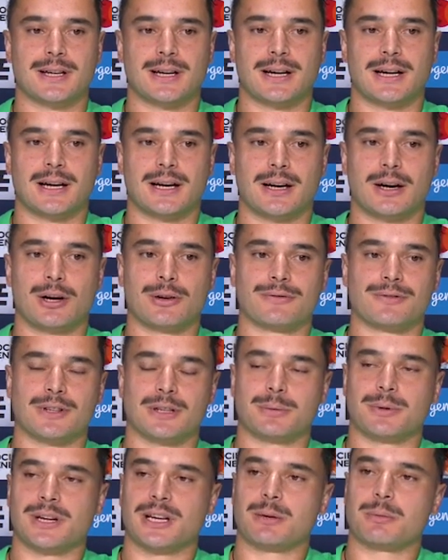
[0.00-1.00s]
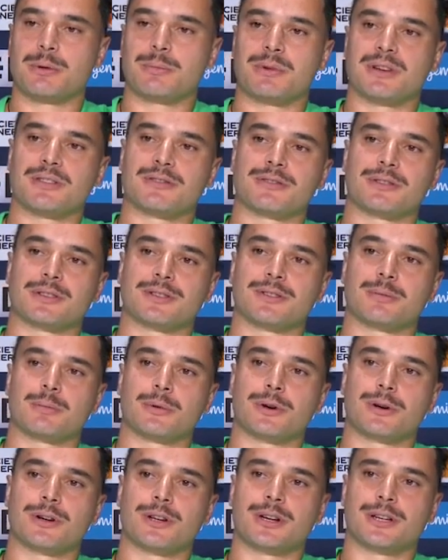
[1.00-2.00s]
uh, hopefully we're going to be better for it
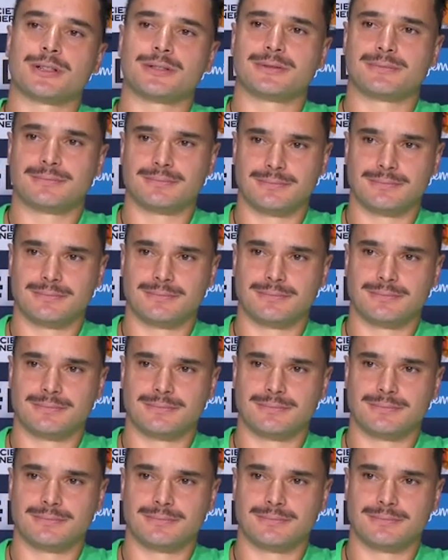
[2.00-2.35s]
tomorrow night.